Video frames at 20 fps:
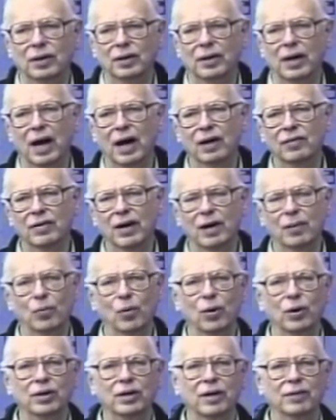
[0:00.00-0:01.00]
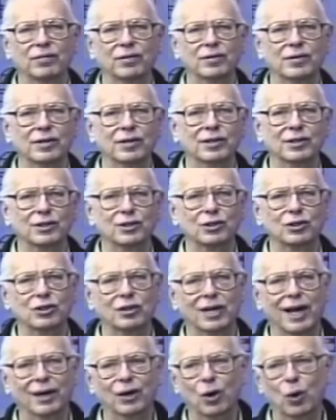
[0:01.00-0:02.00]
Now I've got more definitions
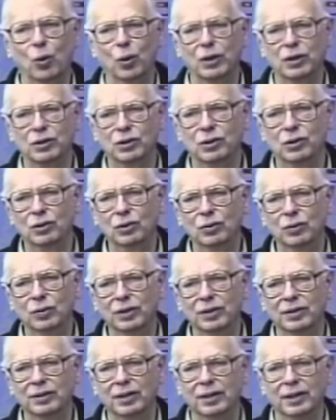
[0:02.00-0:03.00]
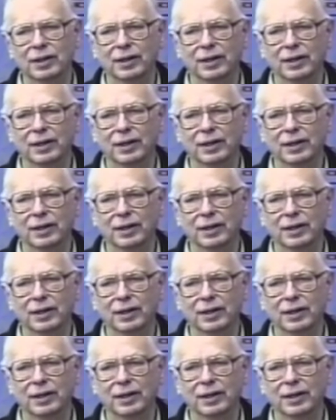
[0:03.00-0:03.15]
than I know what to do with,